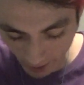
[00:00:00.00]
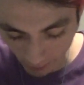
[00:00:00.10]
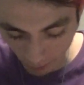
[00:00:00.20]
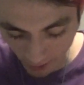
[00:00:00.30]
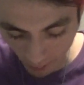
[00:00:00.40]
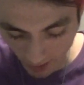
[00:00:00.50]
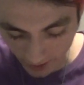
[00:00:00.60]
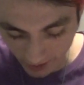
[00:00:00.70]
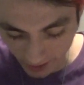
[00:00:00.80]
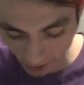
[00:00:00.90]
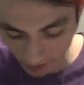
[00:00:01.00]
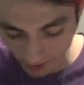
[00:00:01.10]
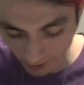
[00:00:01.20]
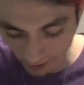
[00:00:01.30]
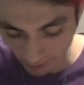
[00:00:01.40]
rewatch Kill la
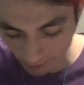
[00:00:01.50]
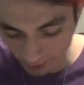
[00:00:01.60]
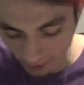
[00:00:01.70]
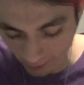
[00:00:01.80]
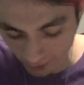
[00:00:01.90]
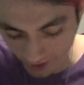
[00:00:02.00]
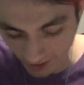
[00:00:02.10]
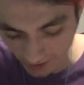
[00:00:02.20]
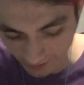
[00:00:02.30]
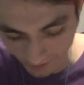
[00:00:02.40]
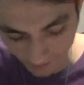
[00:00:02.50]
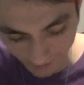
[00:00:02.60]
Kill over and over again.